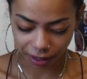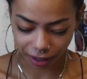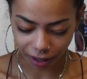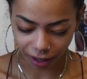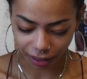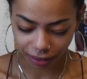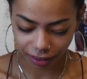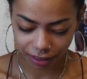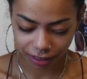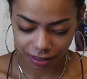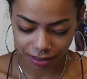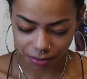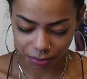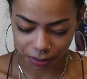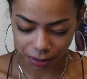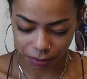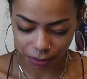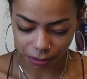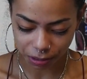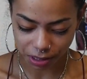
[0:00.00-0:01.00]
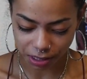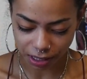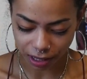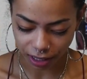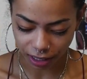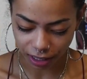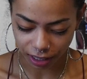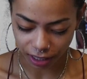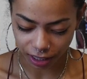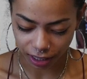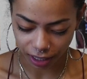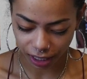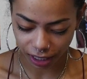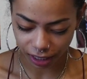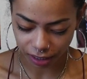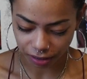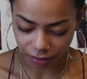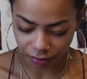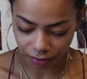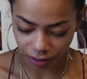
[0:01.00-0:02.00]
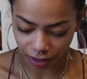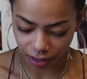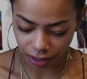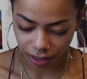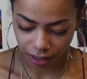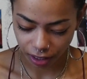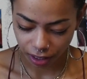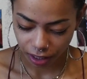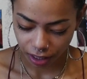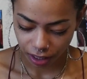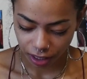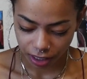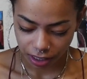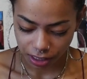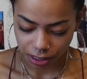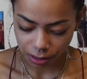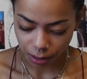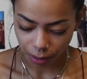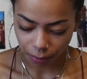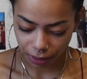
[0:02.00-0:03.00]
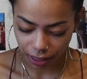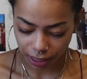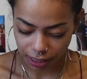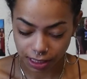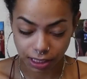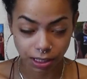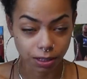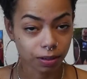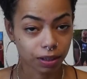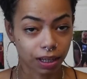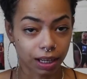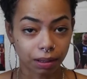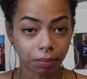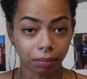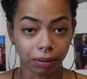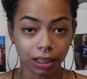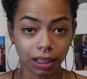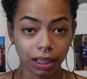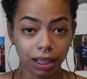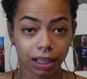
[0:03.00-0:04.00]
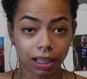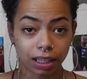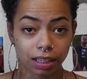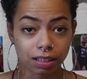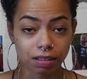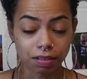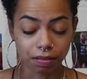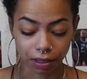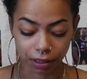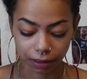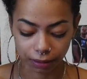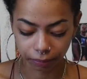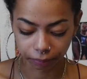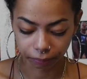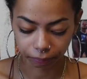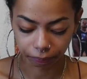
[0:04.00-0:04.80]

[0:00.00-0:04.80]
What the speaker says: All of these peoples are naked as fuck, so I'm guessing you like being naked as fuck.